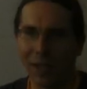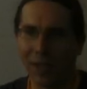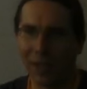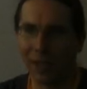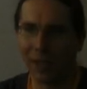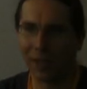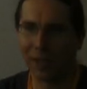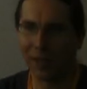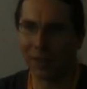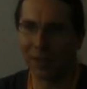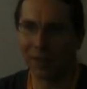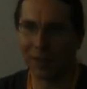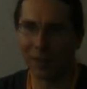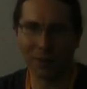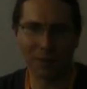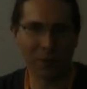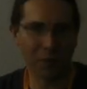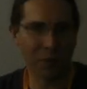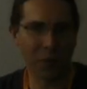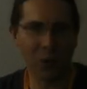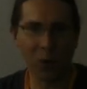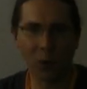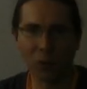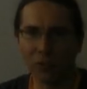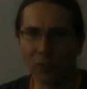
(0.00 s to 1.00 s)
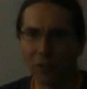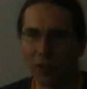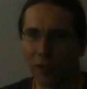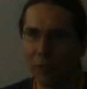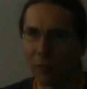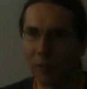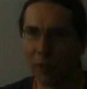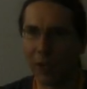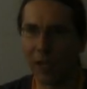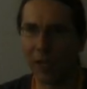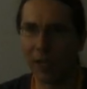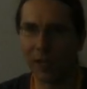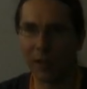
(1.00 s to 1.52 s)
and throw
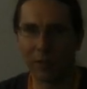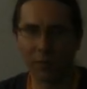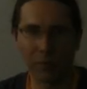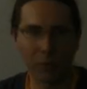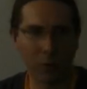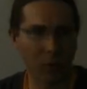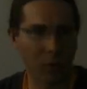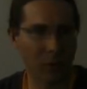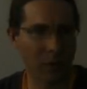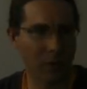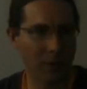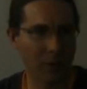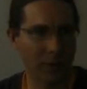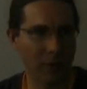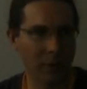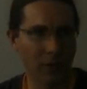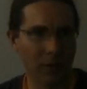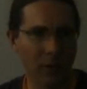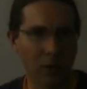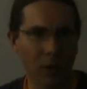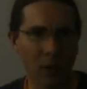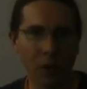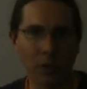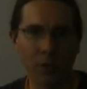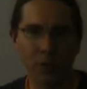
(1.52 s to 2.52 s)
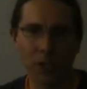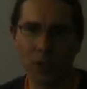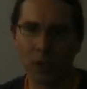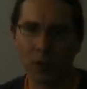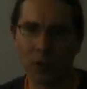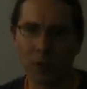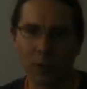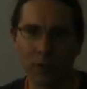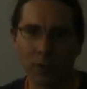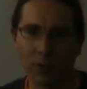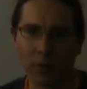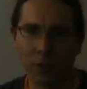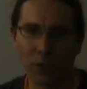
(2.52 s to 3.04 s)
stuff back and forth, and you know, I'll
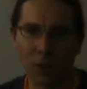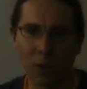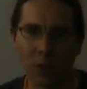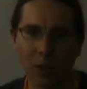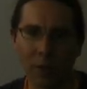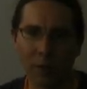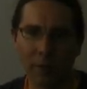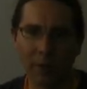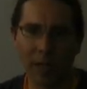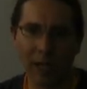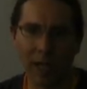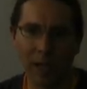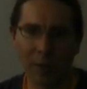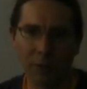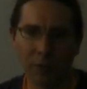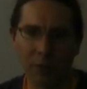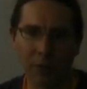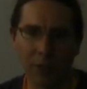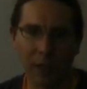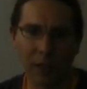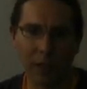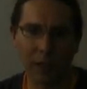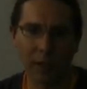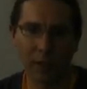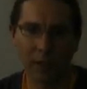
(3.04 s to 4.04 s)
show him an abstract,